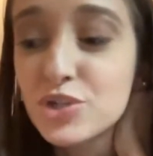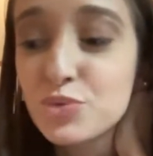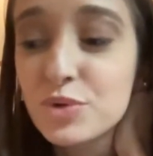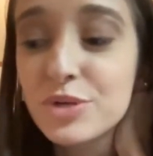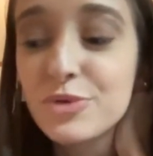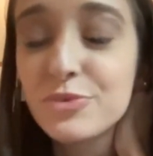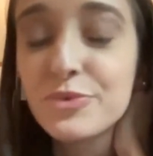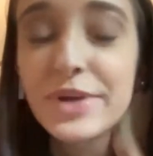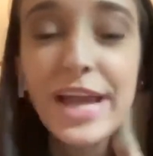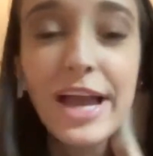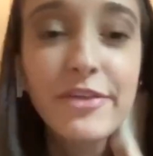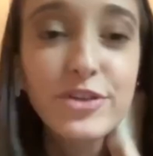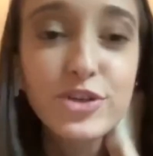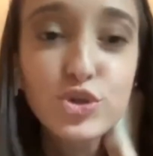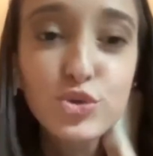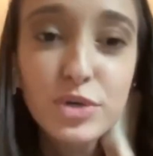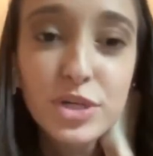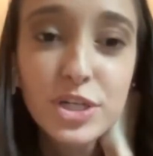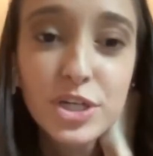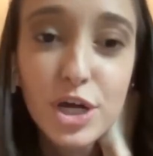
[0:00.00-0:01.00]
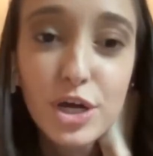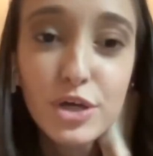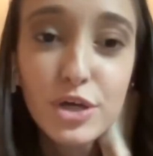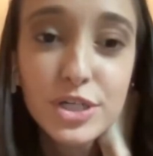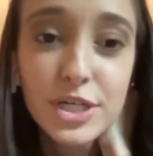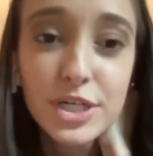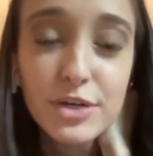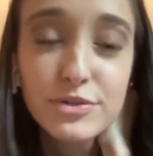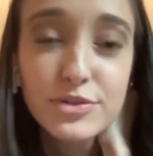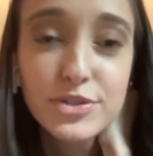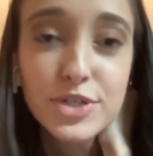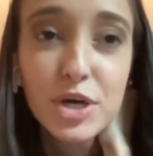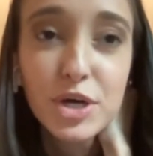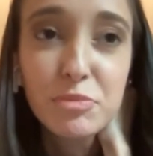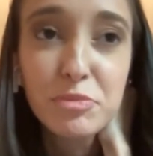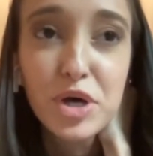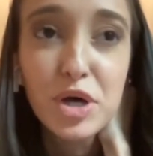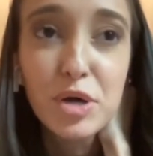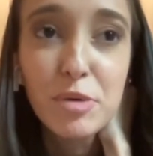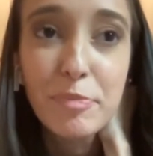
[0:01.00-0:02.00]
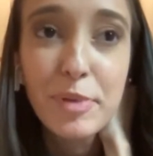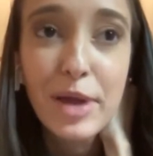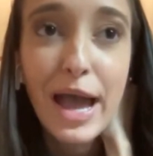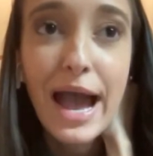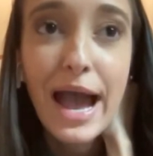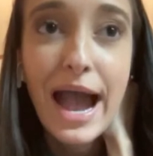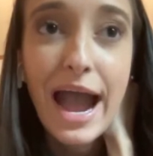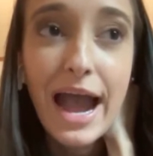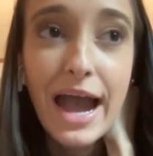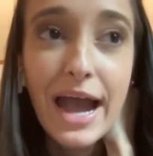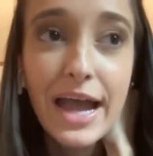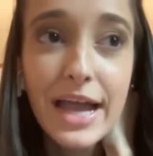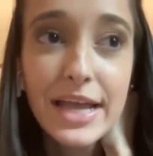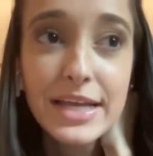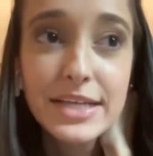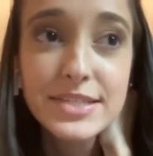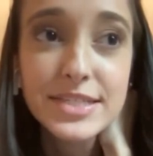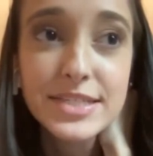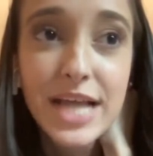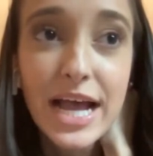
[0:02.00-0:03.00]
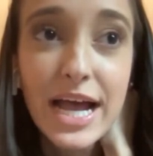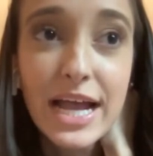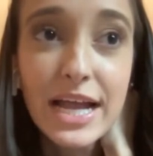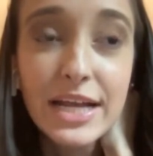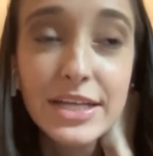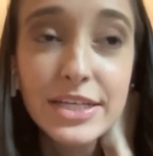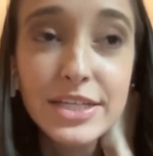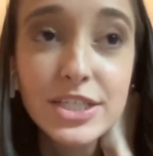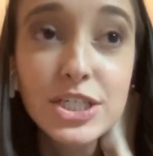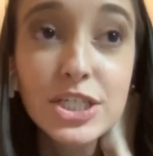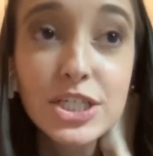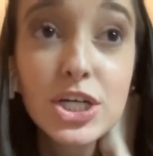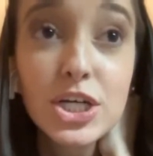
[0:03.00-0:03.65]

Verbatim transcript: when we had the $20 codes come up, I signed